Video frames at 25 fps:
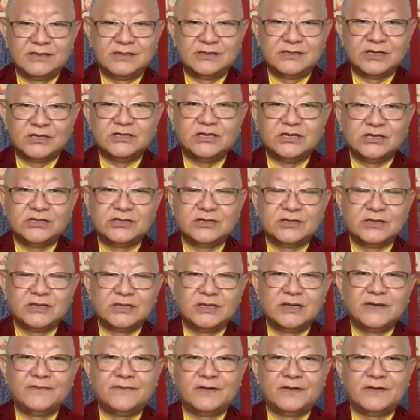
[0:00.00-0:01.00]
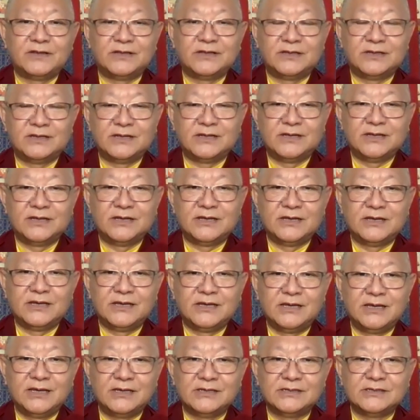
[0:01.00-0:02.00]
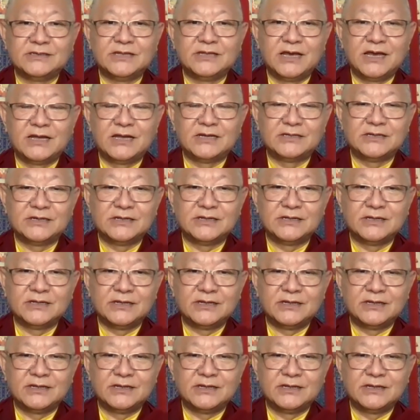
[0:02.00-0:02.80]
suggestion given is that